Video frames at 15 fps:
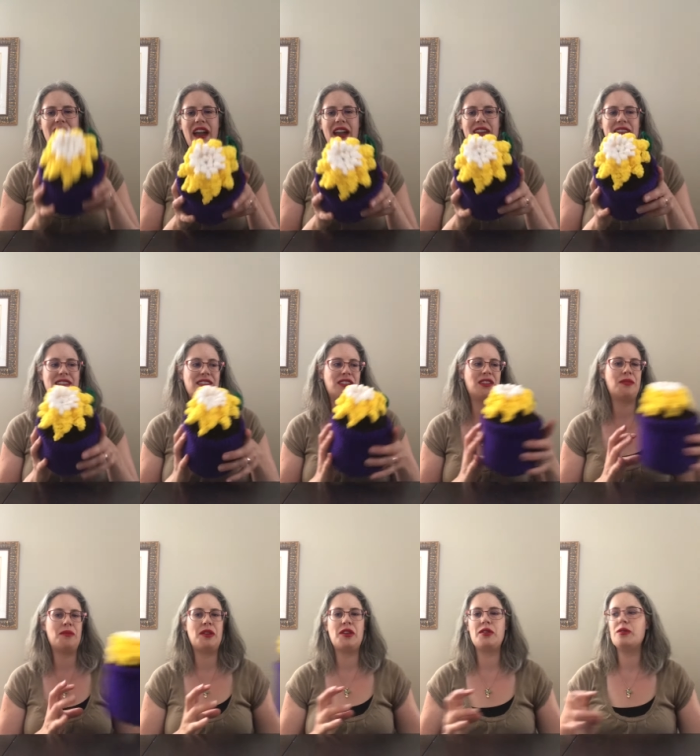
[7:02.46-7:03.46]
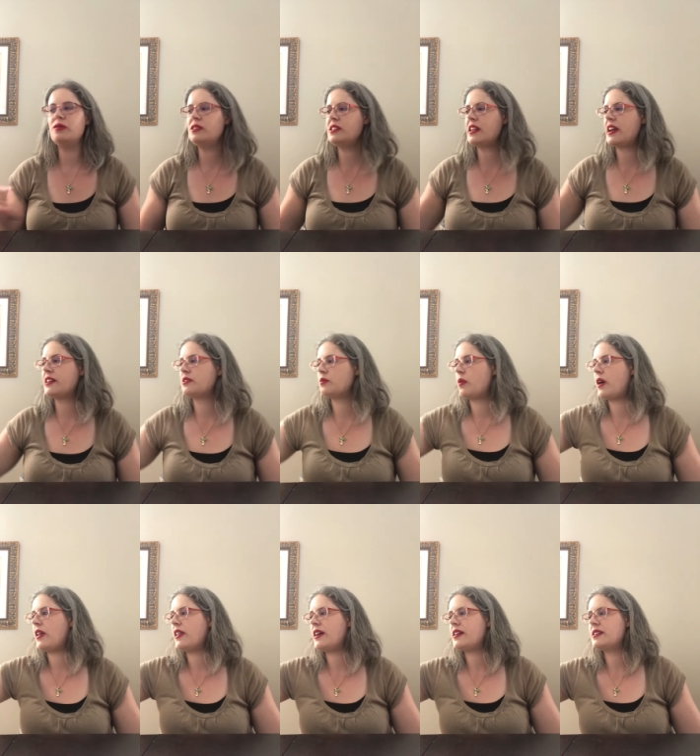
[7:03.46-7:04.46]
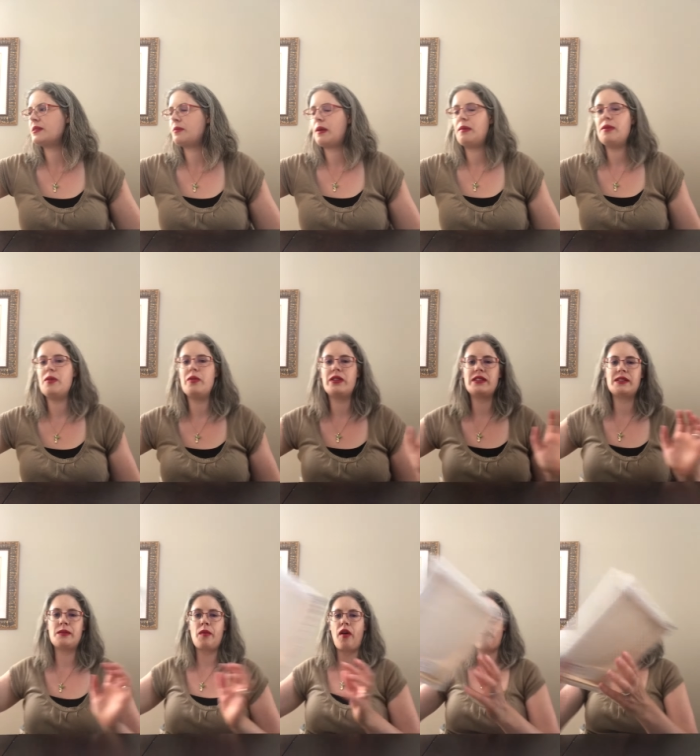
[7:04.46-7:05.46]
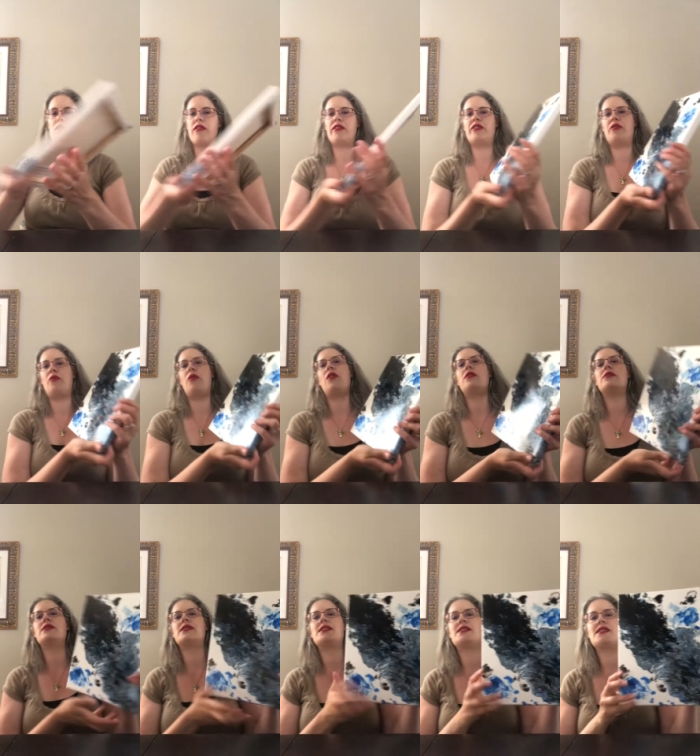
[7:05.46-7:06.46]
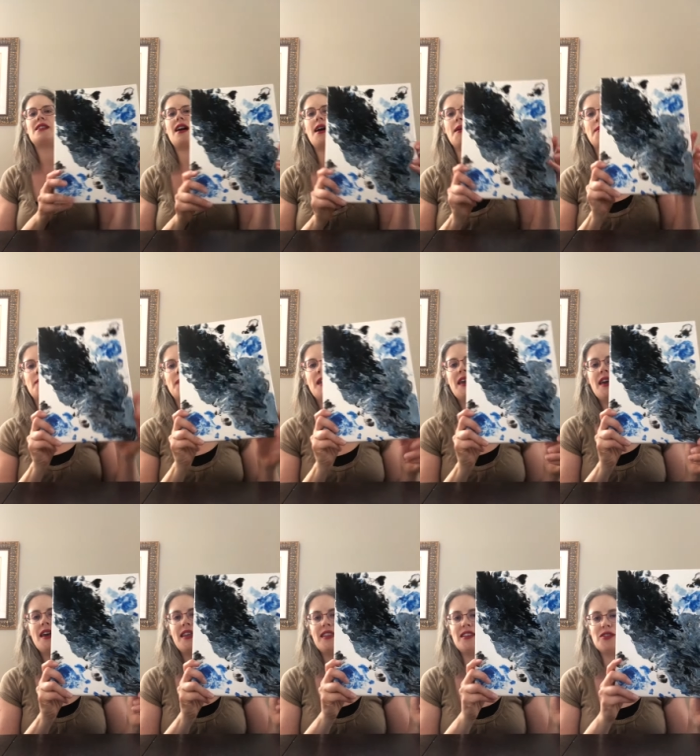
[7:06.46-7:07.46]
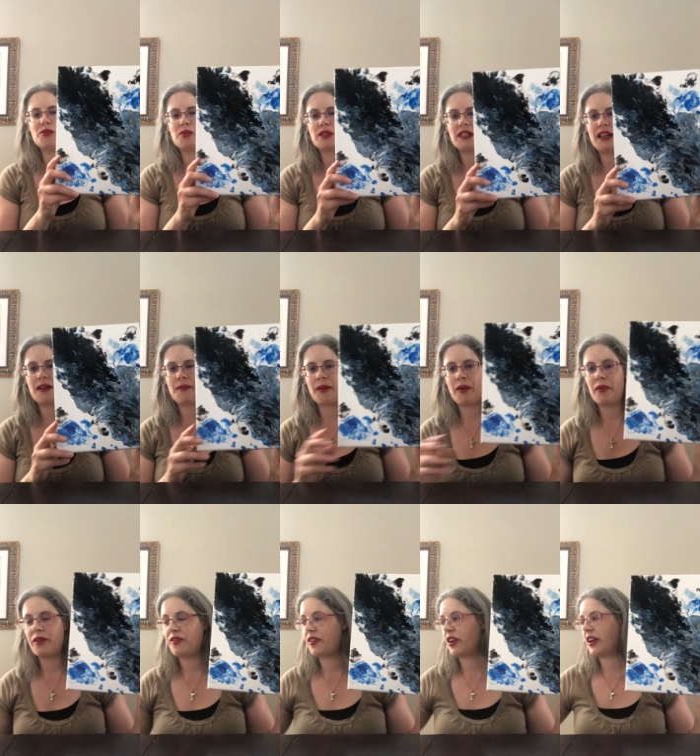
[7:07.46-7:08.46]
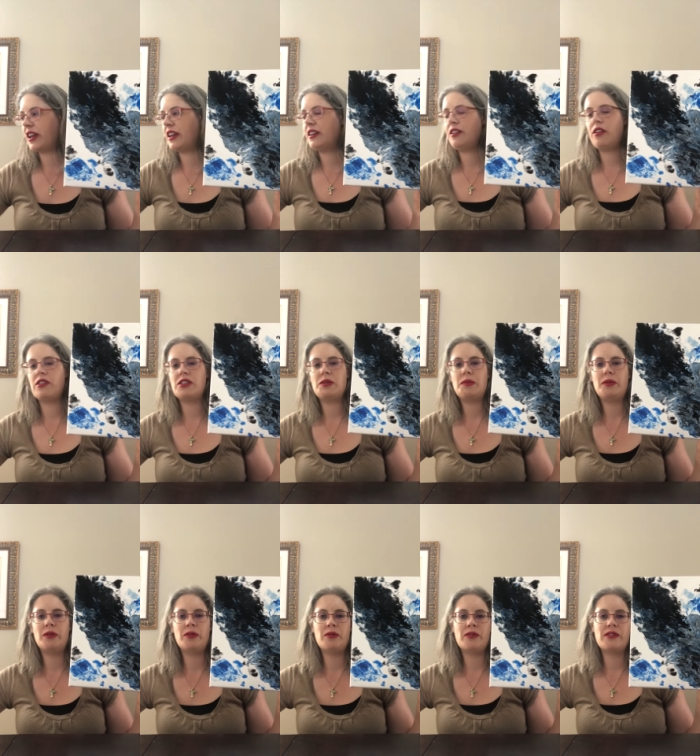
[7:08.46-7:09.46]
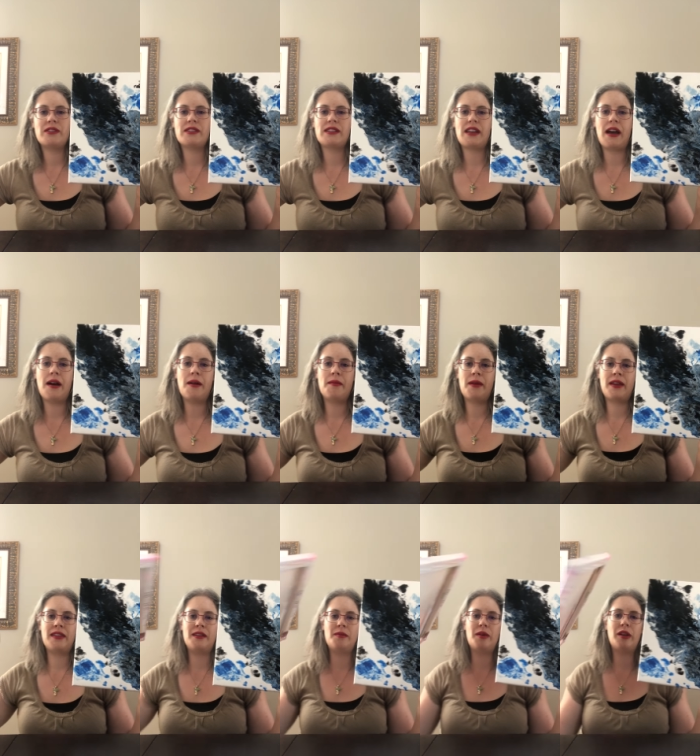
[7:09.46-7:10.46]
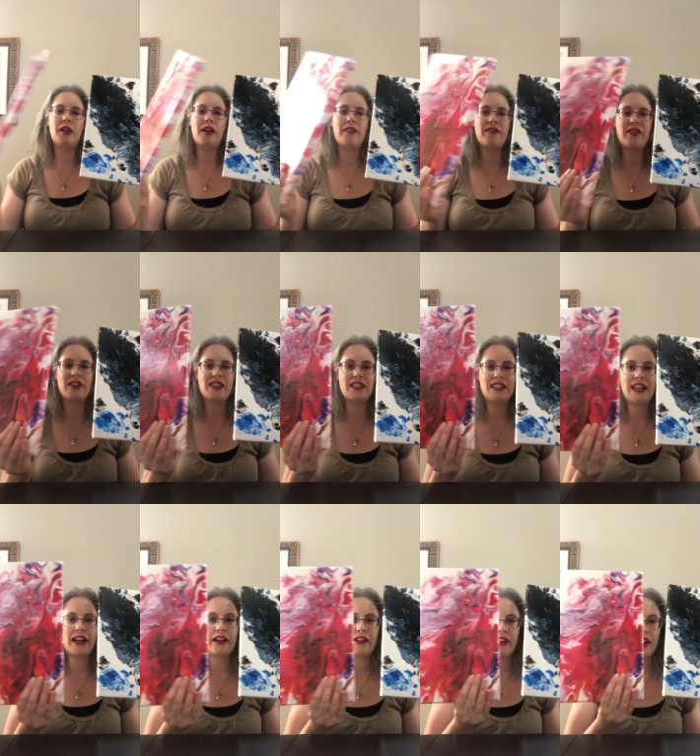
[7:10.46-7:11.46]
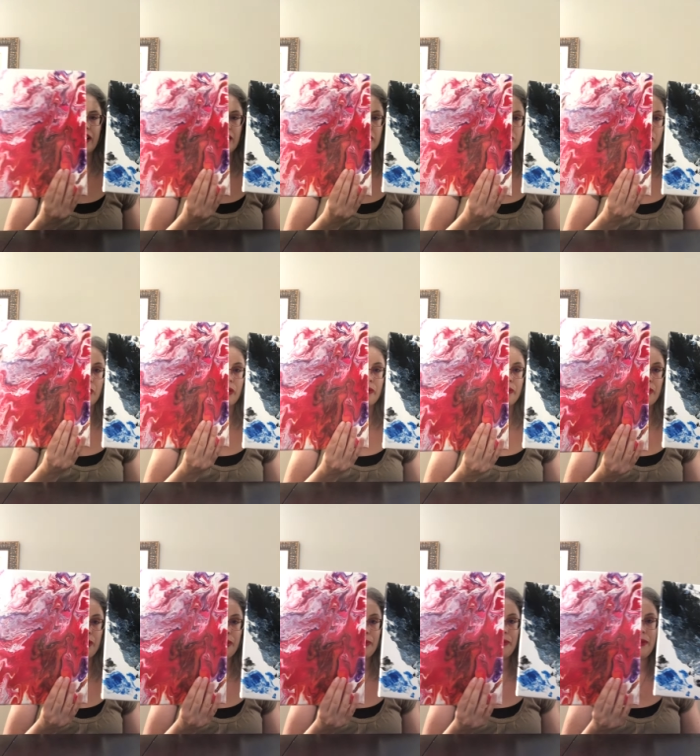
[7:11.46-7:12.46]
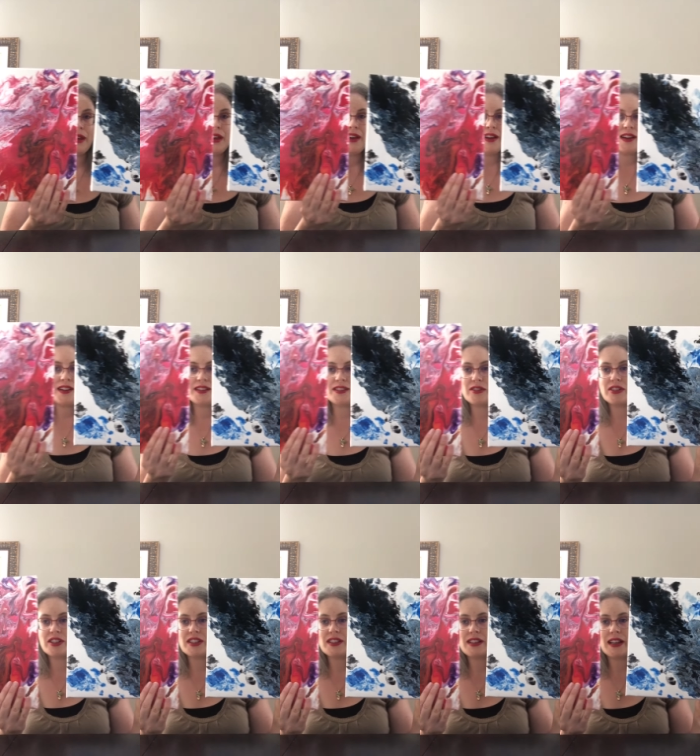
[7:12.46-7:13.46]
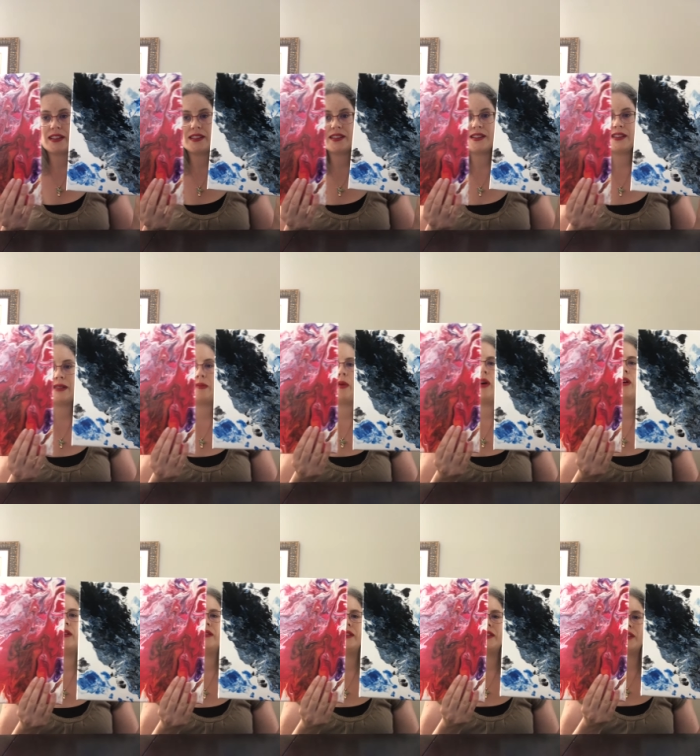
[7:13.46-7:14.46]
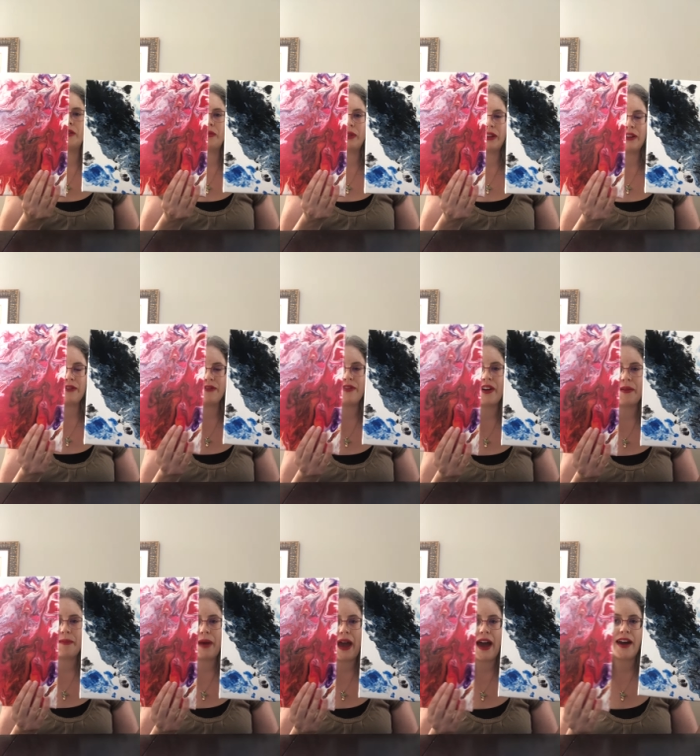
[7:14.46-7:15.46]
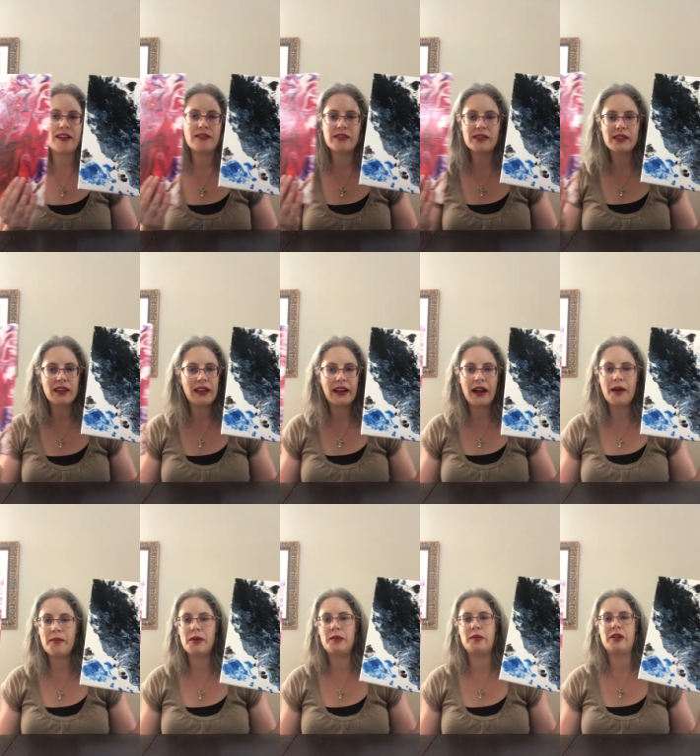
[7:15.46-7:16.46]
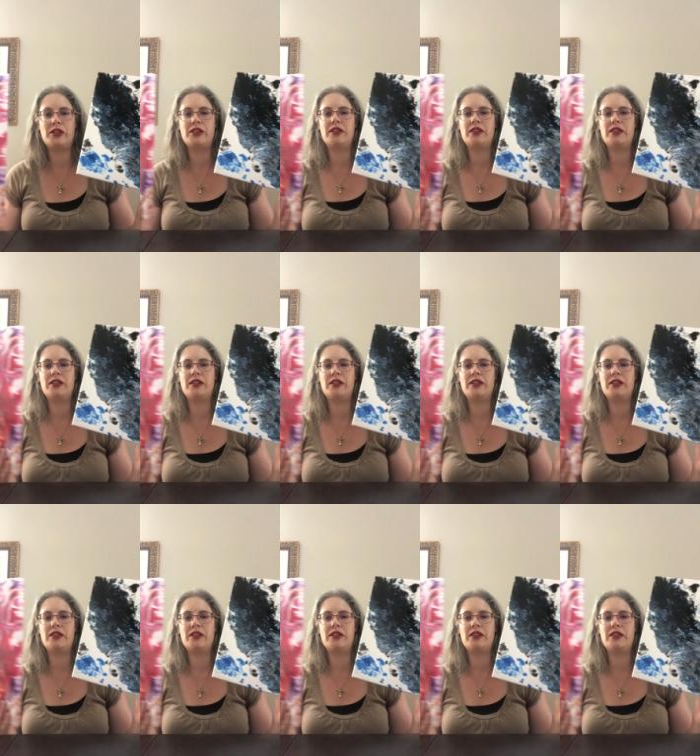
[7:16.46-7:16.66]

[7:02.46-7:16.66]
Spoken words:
and this could be used, as well as maybe you want some art on your walls. These were done by one of our kid entrepreneurs, and they'd be a lot of fun to decorate a dorm room, because they're just nice and small, and they're really fun patterns, and they come in a bunch of